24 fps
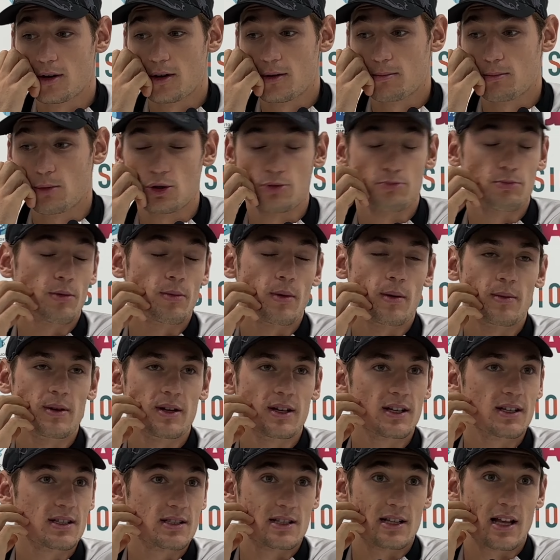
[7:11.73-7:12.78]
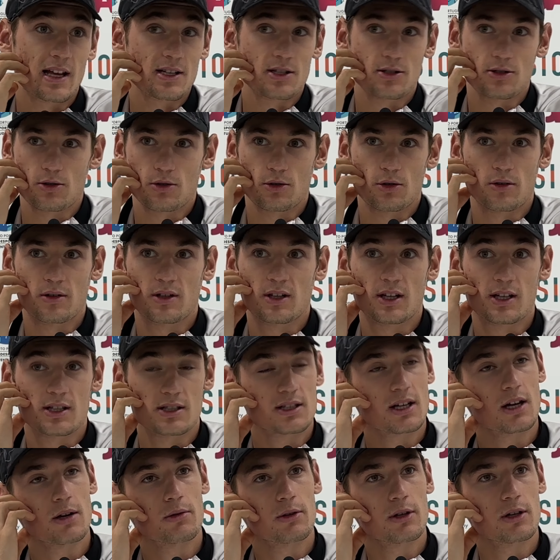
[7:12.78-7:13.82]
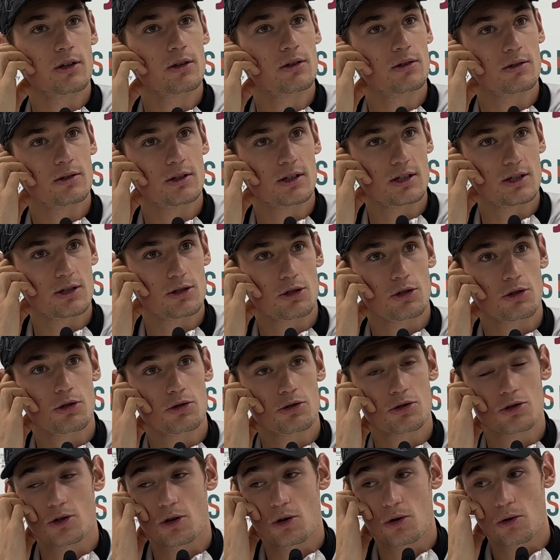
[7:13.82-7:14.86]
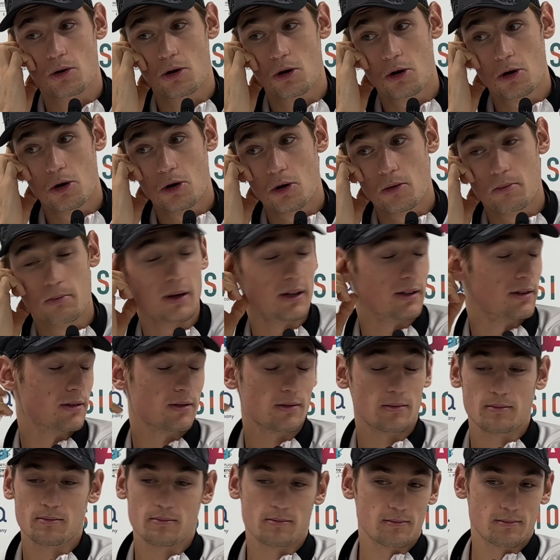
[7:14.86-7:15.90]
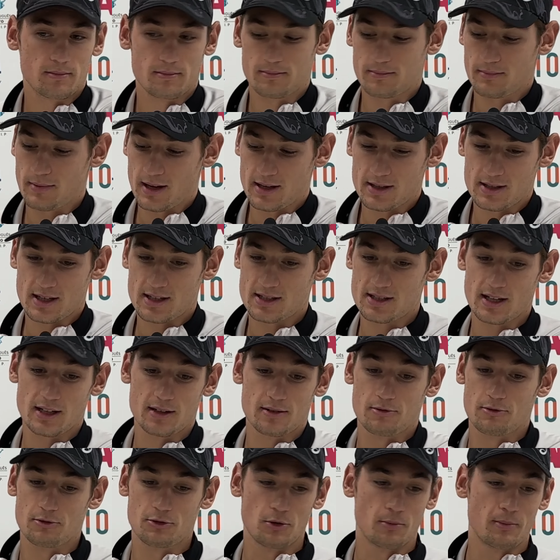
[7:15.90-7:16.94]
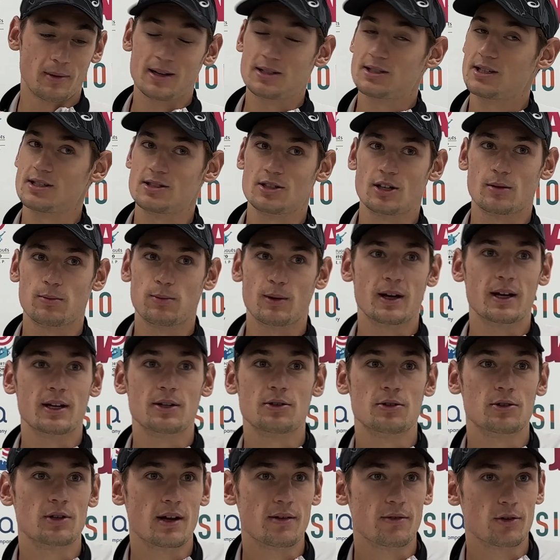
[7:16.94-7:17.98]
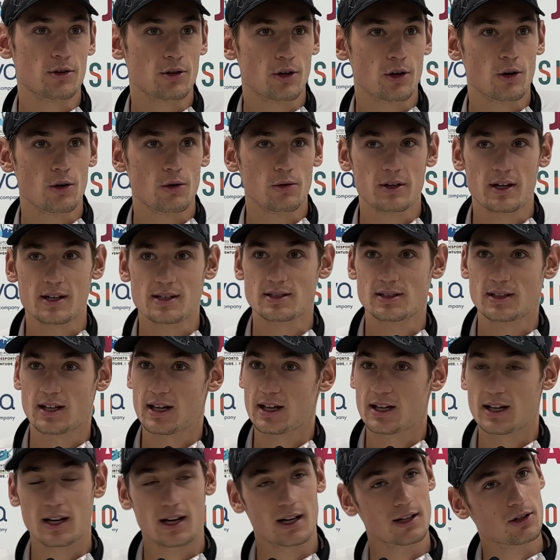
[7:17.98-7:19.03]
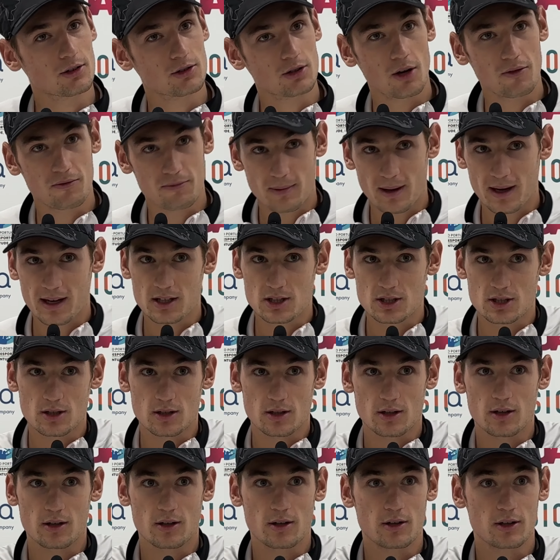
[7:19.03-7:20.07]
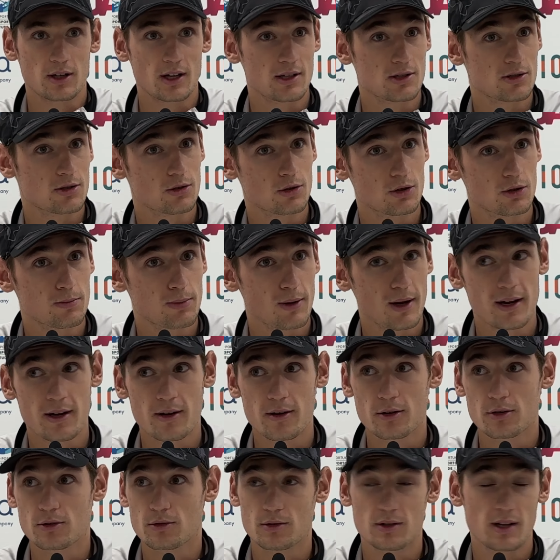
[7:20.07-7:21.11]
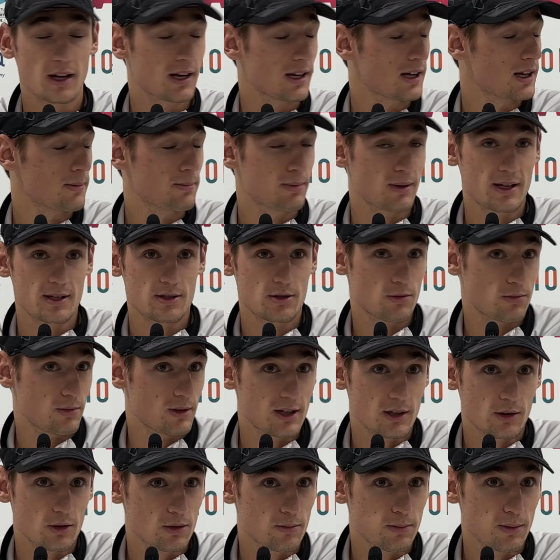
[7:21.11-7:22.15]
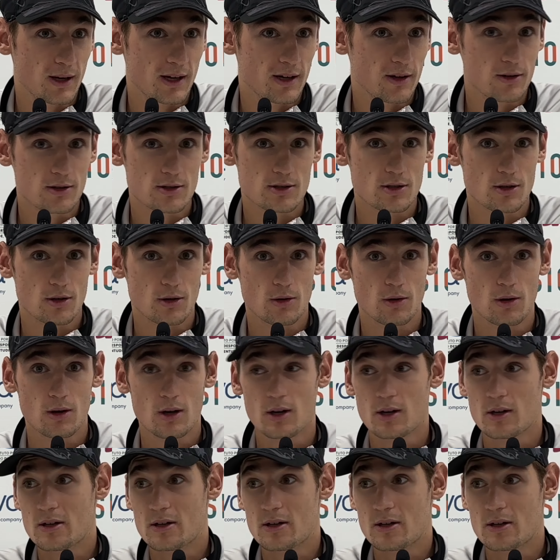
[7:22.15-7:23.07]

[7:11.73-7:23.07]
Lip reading: most probably his last year in his career this year. So, but as I said, the match is not played. You never know. Yesterday he had a tough match against a good player. Today he plays a really good player. So,